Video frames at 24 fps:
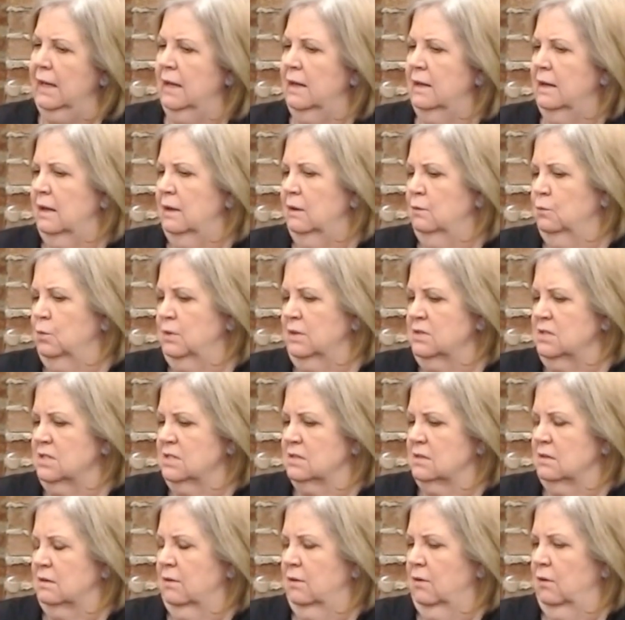and it
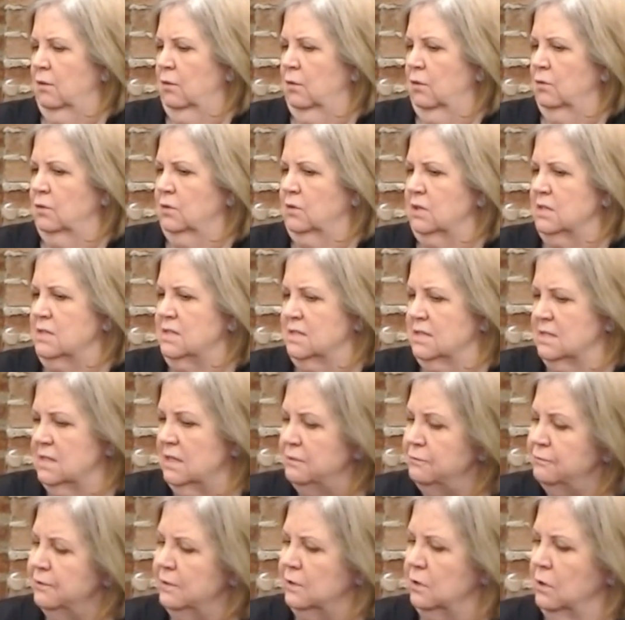was the
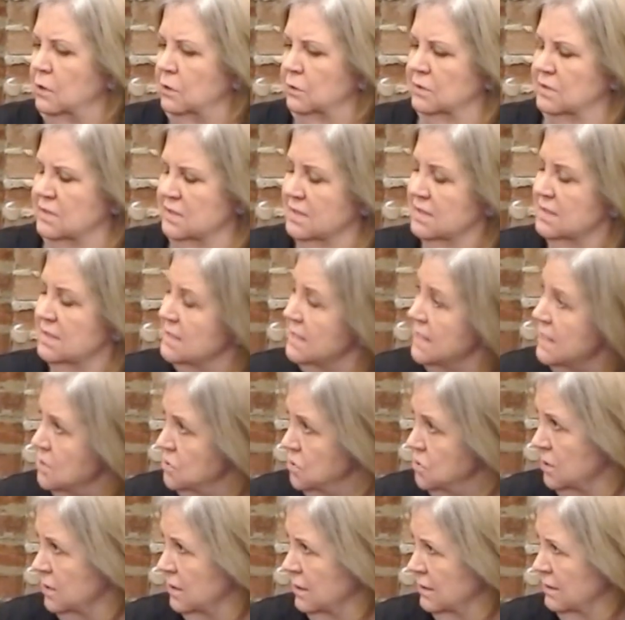difficult
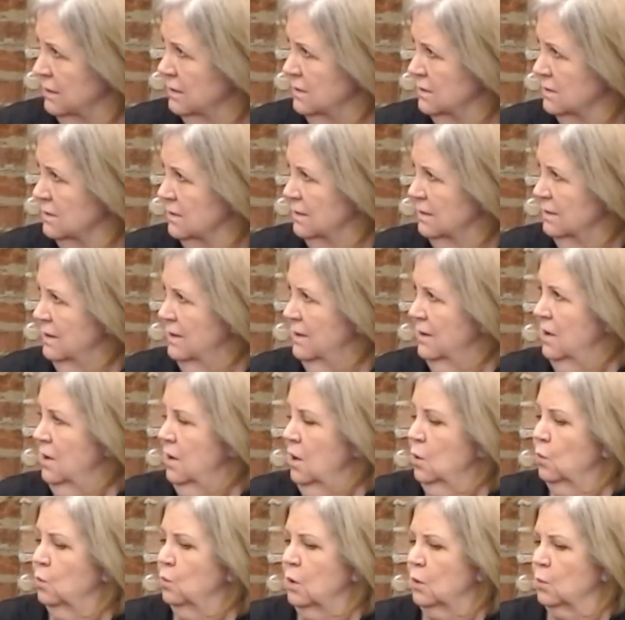decisions
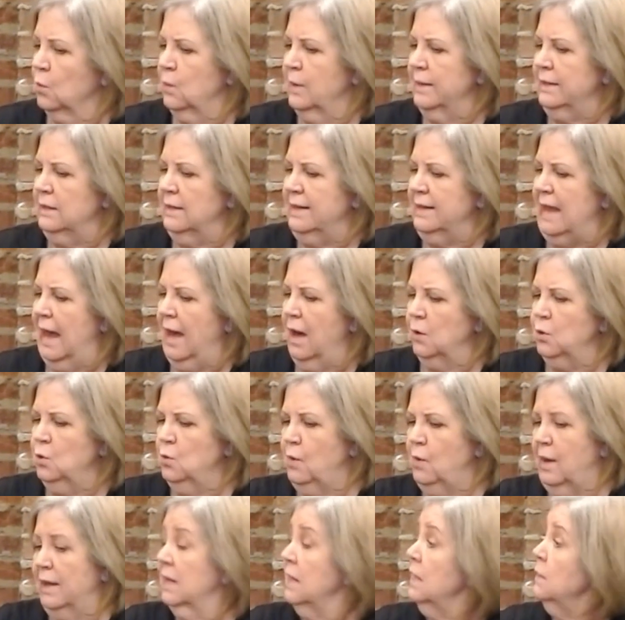were really,
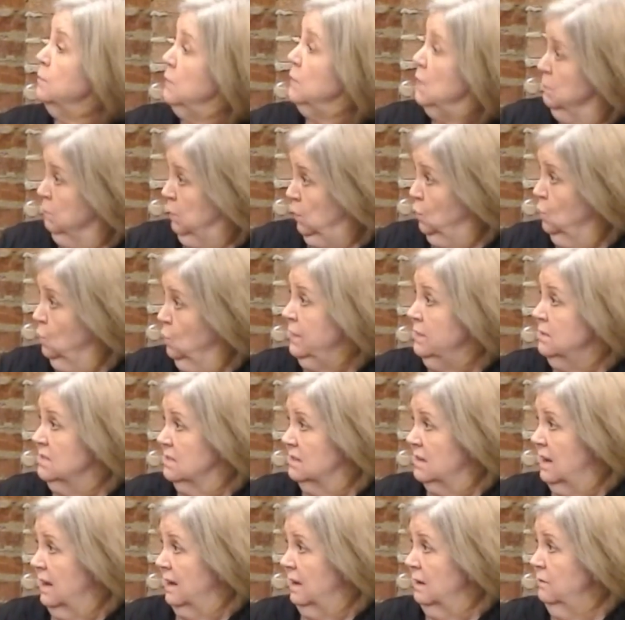how do I keep the
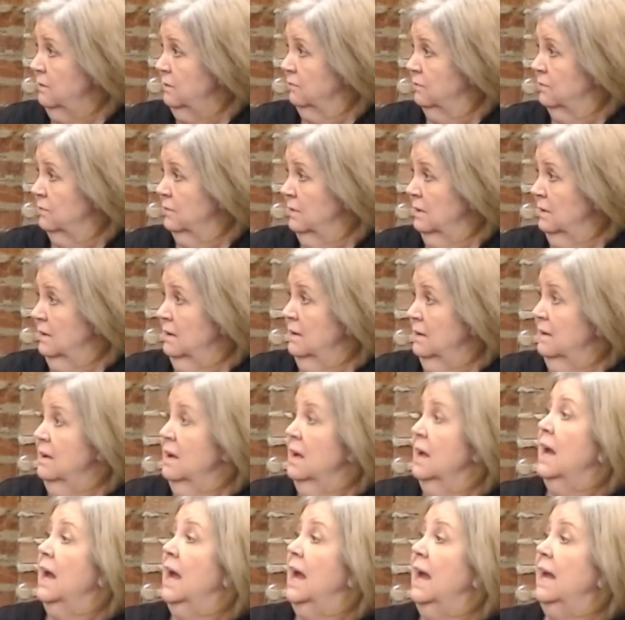employees safe
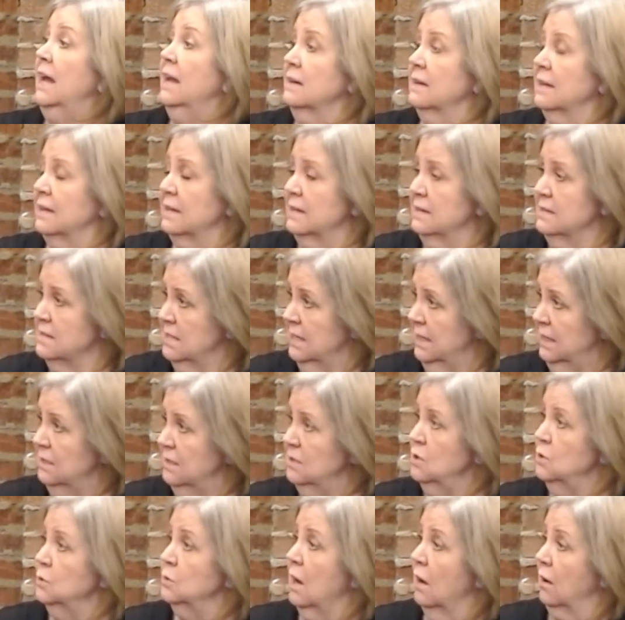and
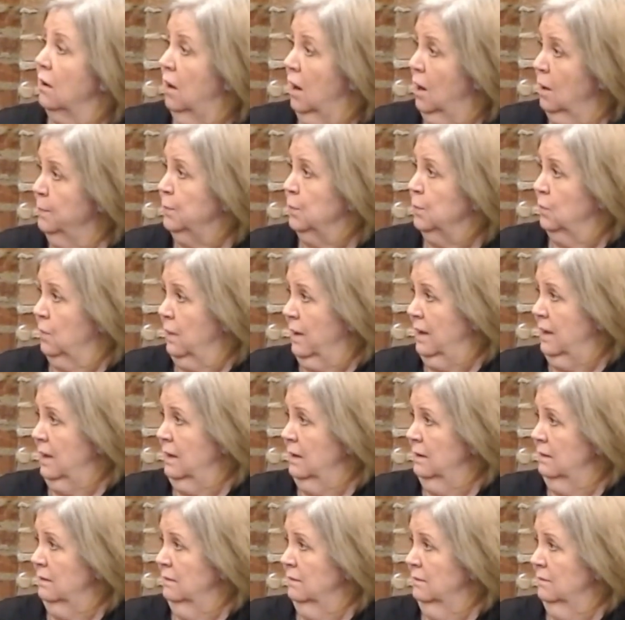continue to
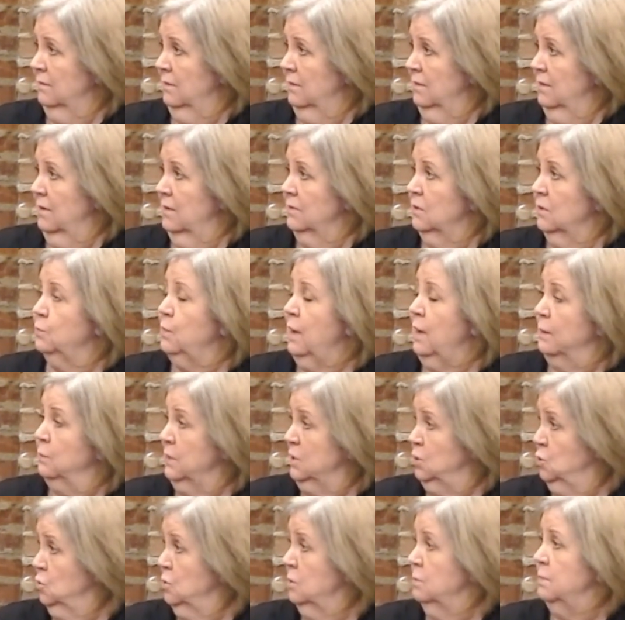operate the
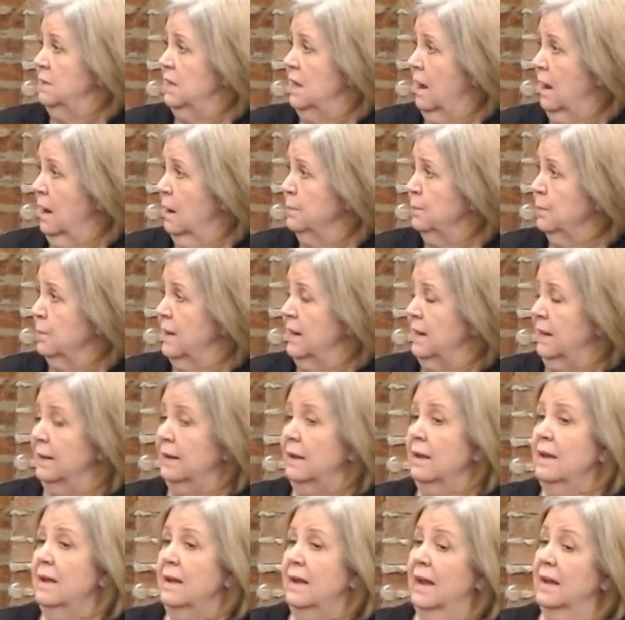way we should be
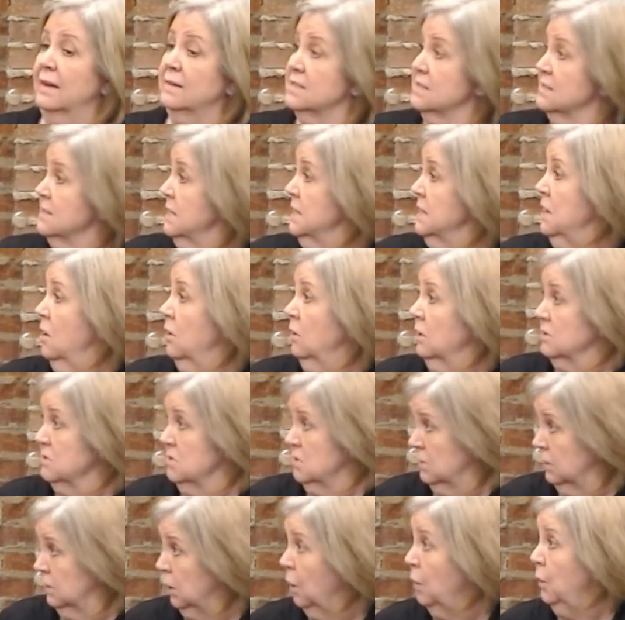operating? And City
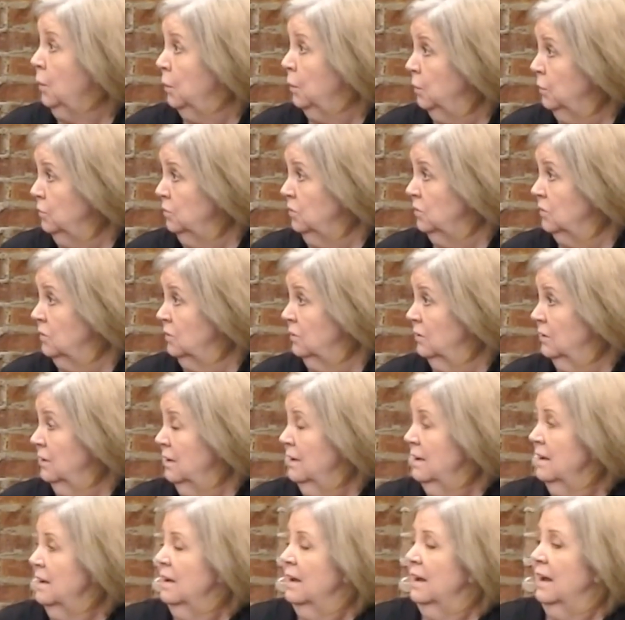Hall is
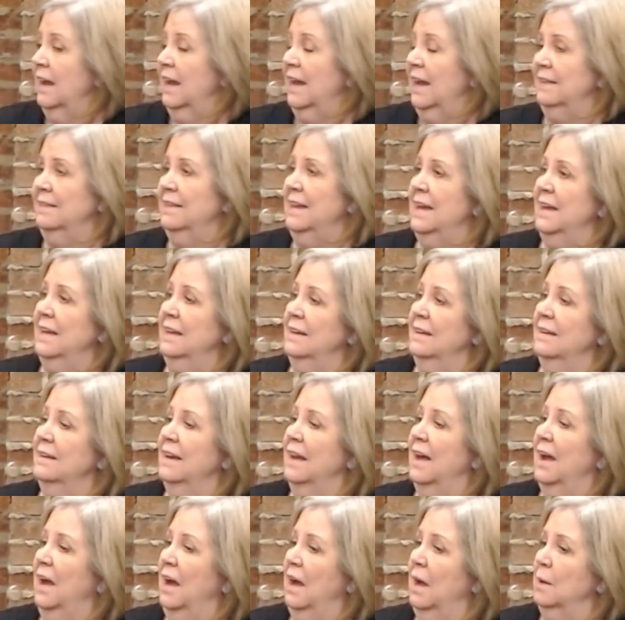closed. And
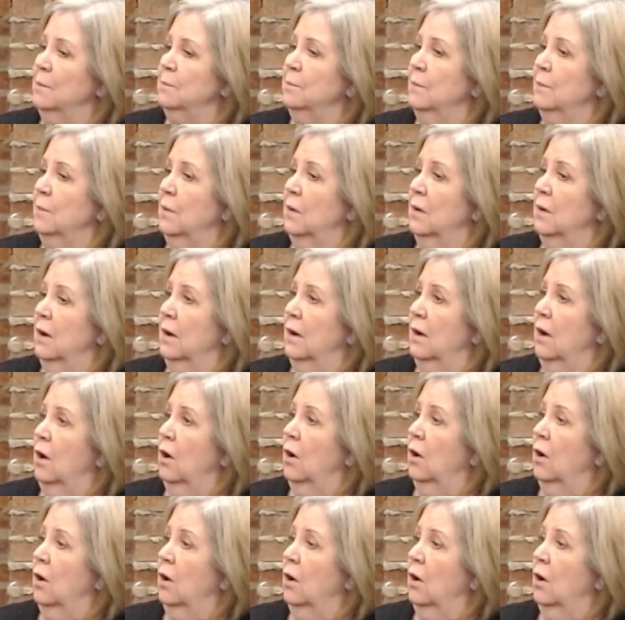then